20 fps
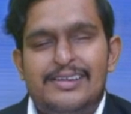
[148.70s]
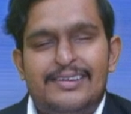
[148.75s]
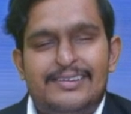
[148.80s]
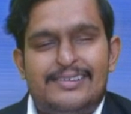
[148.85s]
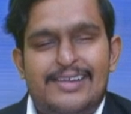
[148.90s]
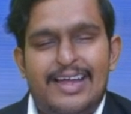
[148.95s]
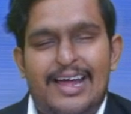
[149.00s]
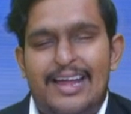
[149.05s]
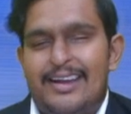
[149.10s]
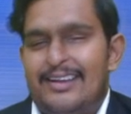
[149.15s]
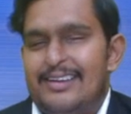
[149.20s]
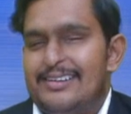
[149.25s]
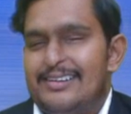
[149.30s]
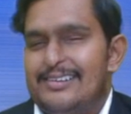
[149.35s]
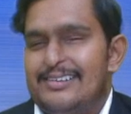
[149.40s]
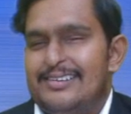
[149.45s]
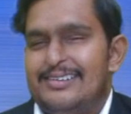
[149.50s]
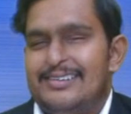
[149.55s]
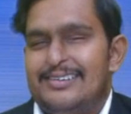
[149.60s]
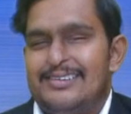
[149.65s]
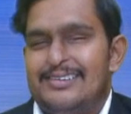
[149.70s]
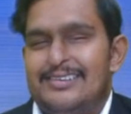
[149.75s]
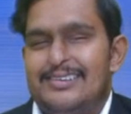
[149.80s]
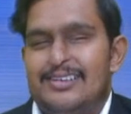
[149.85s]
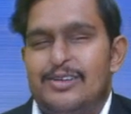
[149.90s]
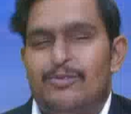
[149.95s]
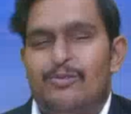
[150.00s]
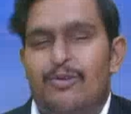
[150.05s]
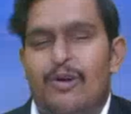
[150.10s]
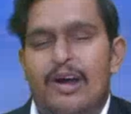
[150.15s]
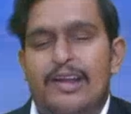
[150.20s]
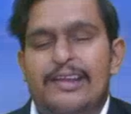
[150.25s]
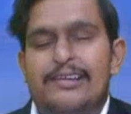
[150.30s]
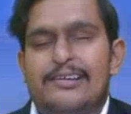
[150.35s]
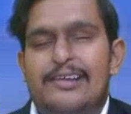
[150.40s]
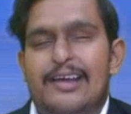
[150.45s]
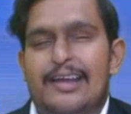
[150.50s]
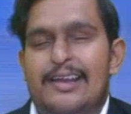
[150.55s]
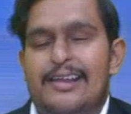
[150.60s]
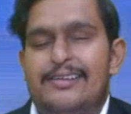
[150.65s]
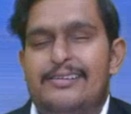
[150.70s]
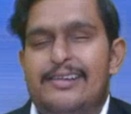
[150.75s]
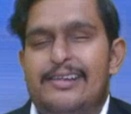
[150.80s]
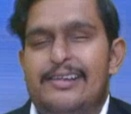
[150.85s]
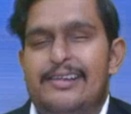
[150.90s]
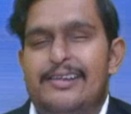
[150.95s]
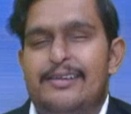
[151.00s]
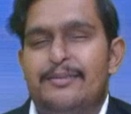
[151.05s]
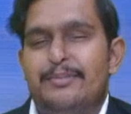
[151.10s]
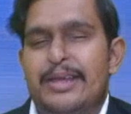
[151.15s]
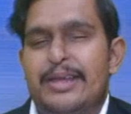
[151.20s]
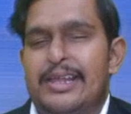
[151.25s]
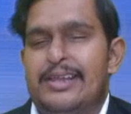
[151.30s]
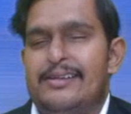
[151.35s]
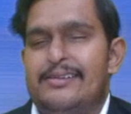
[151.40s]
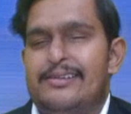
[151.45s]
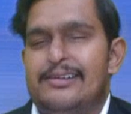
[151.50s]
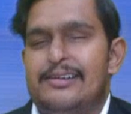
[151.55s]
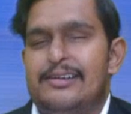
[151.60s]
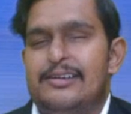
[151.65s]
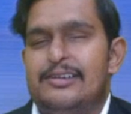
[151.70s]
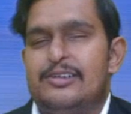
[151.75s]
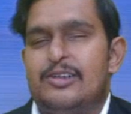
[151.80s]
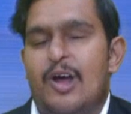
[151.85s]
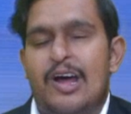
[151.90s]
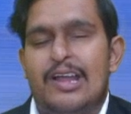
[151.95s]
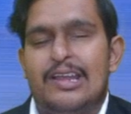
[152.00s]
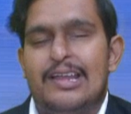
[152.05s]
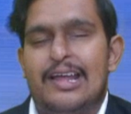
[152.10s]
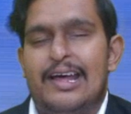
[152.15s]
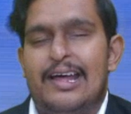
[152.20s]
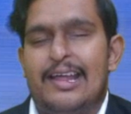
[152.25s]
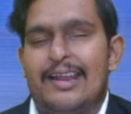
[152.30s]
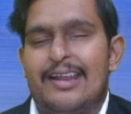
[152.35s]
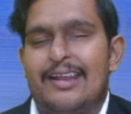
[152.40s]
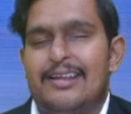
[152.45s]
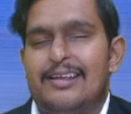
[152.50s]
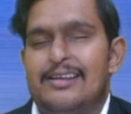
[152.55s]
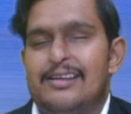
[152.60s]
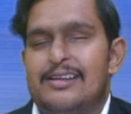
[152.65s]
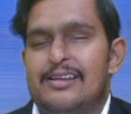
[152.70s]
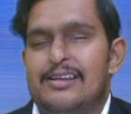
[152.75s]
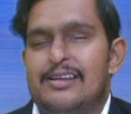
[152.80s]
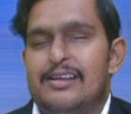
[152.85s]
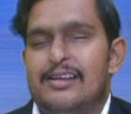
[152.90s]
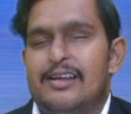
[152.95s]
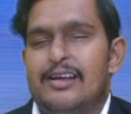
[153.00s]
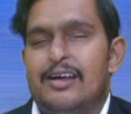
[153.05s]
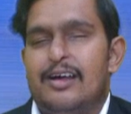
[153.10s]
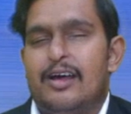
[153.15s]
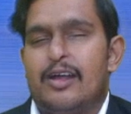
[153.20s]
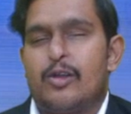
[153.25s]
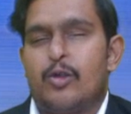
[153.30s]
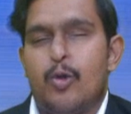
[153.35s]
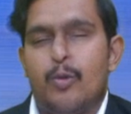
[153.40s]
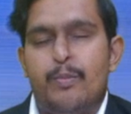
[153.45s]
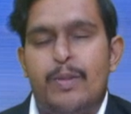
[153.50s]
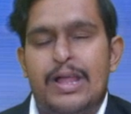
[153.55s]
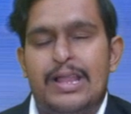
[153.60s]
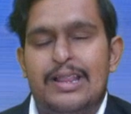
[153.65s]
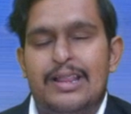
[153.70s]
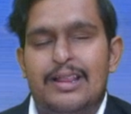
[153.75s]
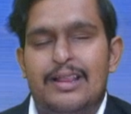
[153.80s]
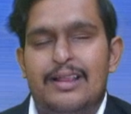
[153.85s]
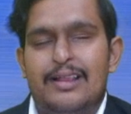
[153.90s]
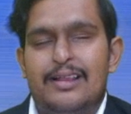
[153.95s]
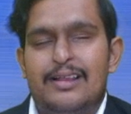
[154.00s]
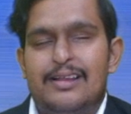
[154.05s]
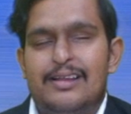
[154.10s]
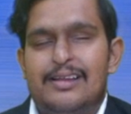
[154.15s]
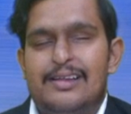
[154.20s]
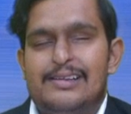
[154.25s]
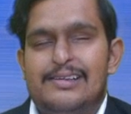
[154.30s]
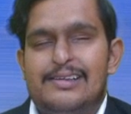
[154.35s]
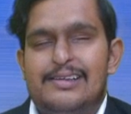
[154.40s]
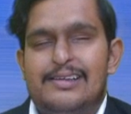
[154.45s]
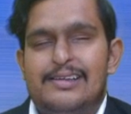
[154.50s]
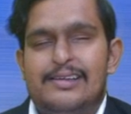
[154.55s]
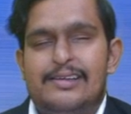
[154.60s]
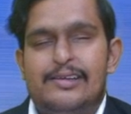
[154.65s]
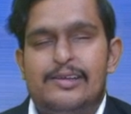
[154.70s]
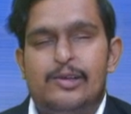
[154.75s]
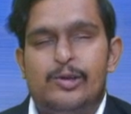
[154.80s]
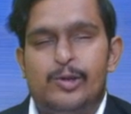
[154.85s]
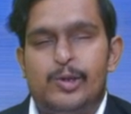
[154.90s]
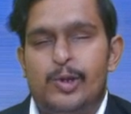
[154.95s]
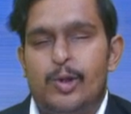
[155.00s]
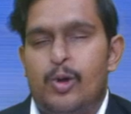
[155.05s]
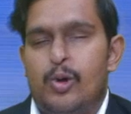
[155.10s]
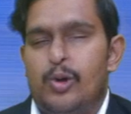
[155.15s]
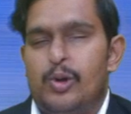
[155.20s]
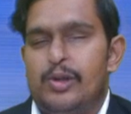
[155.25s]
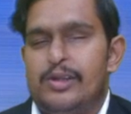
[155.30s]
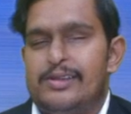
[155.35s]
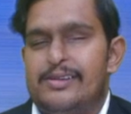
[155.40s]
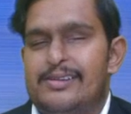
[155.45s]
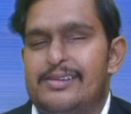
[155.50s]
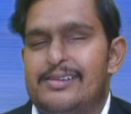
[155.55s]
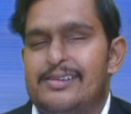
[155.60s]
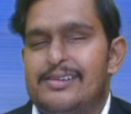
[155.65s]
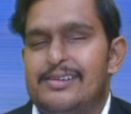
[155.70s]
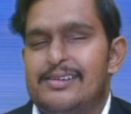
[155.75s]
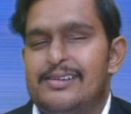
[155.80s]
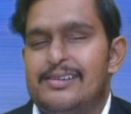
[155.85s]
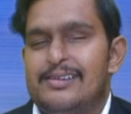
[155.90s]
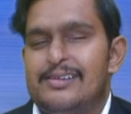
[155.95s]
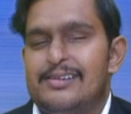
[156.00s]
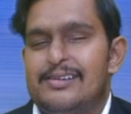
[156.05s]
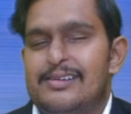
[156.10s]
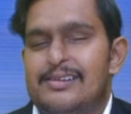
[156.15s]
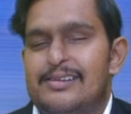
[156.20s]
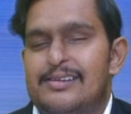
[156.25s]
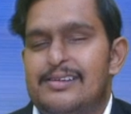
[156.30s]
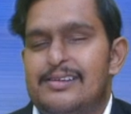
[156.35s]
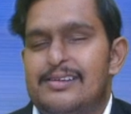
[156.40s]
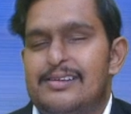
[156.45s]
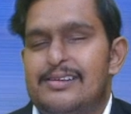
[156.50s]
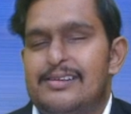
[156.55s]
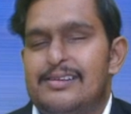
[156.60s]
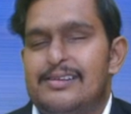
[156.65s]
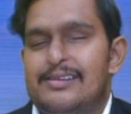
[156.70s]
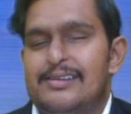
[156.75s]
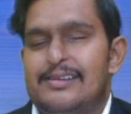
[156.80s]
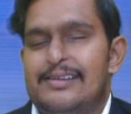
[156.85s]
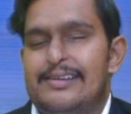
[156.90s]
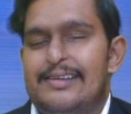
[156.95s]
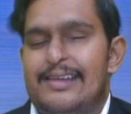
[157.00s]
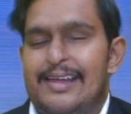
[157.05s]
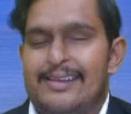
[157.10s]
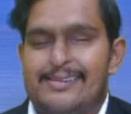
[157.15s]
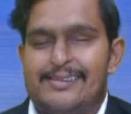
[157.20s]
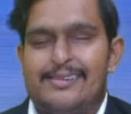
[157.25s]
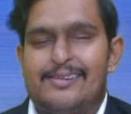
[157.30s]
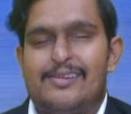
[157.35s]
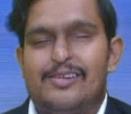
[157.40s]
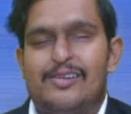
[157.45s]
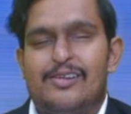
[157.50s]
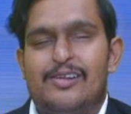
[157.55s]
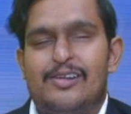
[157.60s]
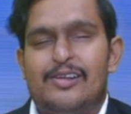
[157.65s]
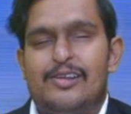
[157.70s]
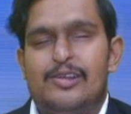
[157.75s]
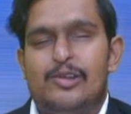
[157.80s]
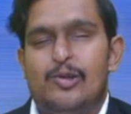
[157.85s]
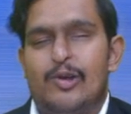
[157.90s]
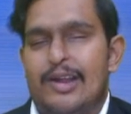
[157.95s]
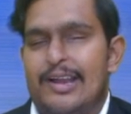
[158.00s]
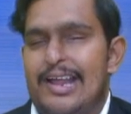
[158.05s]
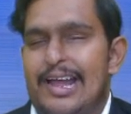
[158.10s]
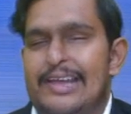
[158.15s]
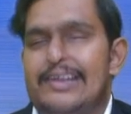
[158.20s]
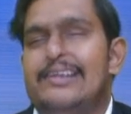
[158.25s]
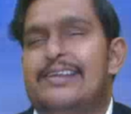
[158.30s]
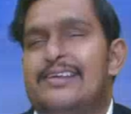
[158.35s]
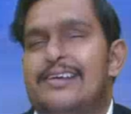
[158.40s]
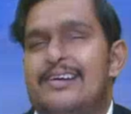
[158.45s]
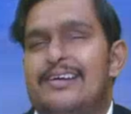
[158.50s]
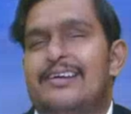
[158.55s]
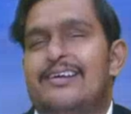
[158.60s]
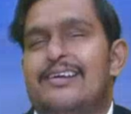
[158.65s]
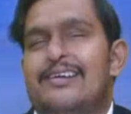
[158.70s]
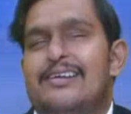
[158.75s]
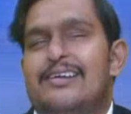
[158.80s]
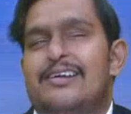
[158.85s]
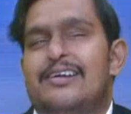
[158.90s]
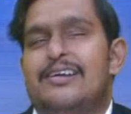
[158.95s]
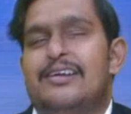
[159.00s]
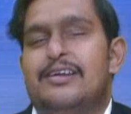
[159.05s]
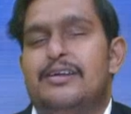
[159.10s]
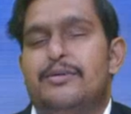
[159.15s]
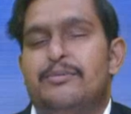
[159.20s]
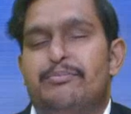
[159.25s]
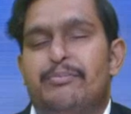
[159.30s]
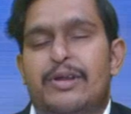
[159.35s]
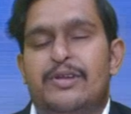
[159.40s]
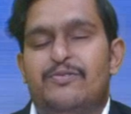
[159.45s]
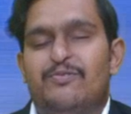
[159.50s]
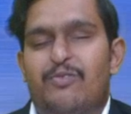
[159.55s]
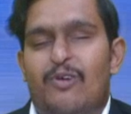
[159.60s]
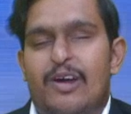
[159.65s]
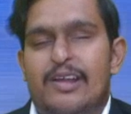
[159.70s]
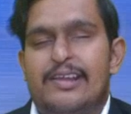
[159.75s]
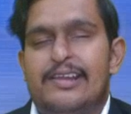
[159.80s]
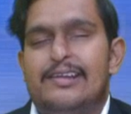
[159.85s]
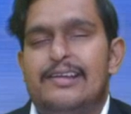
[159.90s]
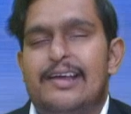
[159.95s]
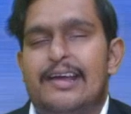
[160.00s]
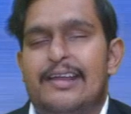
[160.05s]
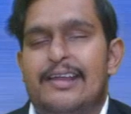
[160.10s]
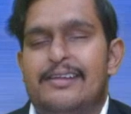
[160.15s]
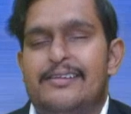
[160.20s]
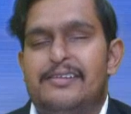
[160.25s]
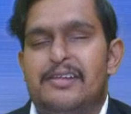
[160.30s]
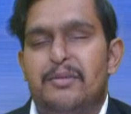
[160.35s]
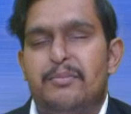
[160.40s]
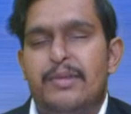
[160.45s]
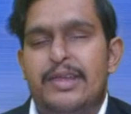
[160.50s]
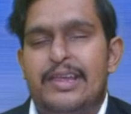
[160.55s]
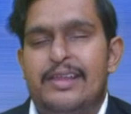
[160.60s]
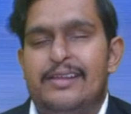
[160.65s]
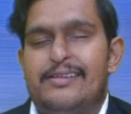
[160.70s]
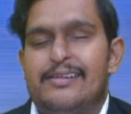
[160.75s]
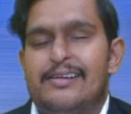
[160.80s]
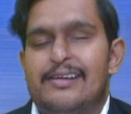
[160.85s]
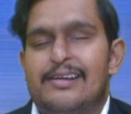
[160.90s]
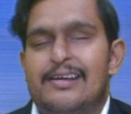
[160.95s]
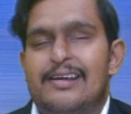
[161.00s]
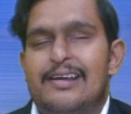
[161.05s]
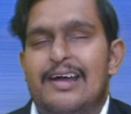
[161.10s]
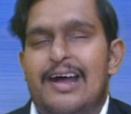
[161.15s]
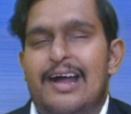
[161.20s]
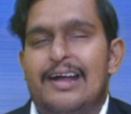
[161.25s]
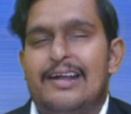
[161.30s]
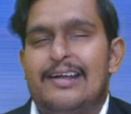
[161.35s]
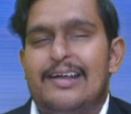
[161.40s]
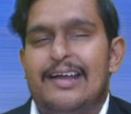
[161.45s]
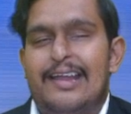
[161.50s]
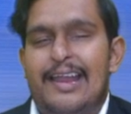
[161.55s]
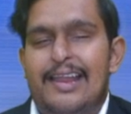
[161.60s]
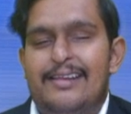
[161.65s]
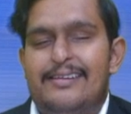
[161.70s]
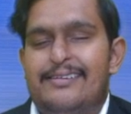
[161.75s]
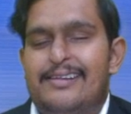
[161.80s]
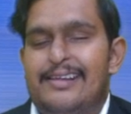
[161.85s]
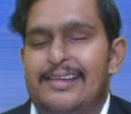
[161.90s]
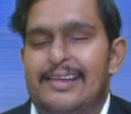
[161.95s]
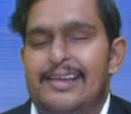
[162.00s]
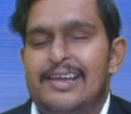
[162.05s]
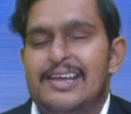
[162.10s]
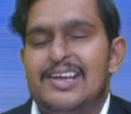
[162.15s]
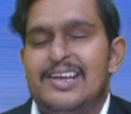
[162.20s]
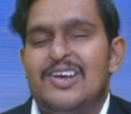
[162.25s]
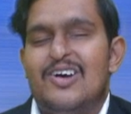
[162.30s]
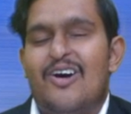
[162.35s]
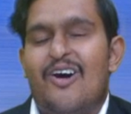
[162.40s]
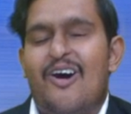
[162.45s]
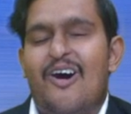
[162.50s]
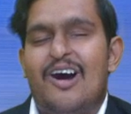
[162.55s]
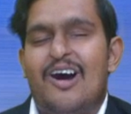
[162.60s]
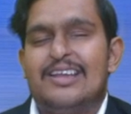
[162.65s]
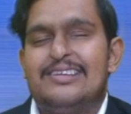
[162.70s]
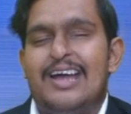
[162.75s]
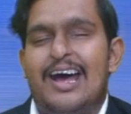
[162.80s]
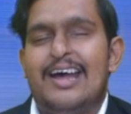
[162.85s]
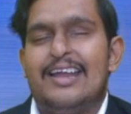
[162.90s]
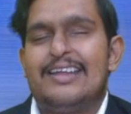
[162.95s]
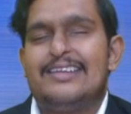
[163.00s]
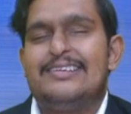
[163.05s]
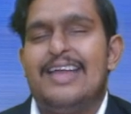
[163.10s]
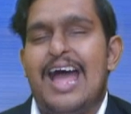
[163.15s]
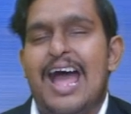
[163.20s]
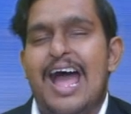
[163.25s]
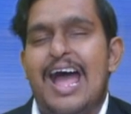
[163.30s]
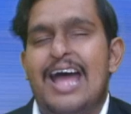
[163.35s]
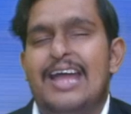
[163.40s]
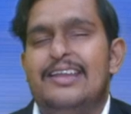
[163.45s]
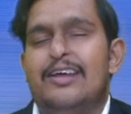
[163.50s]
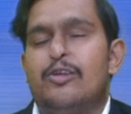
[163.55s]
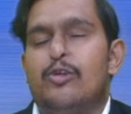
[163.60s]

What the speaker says: Sir, foreign currency means dollar, ruble, euros. Yes, you are right. But foreign currency means a currency other than